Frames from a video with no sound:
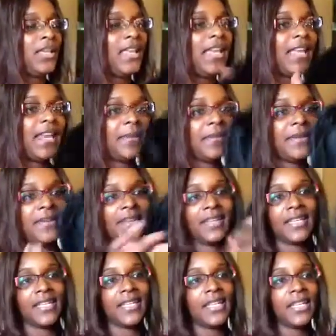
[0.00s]
I mean,
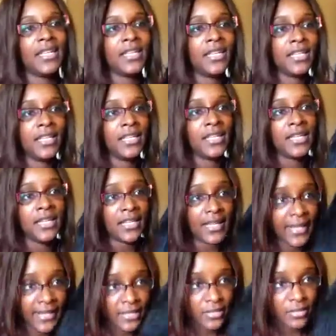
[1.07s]
like,
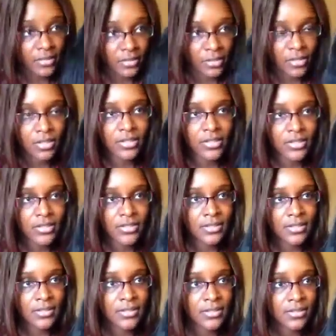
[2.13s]
it
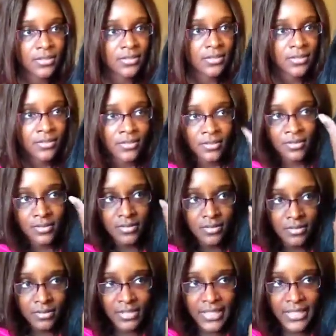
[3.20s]
looks
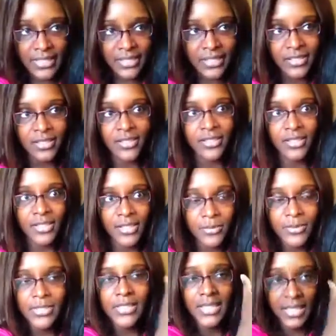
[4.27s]
like it
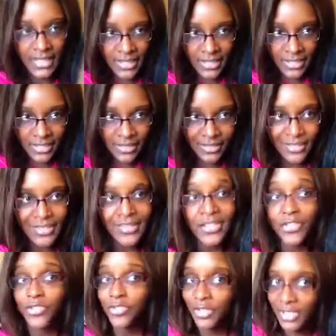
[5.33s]
was kinky and they
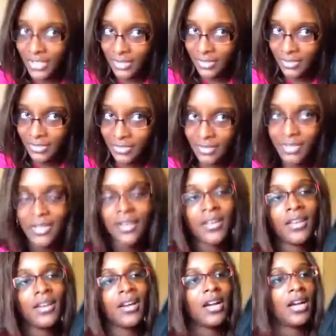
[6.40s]
straightened it,
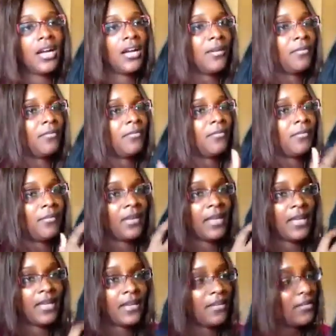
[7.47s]

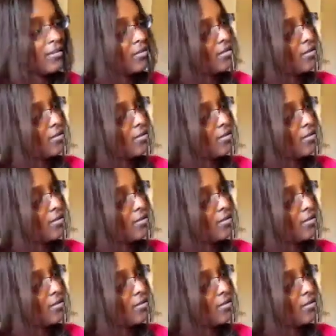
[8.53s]
and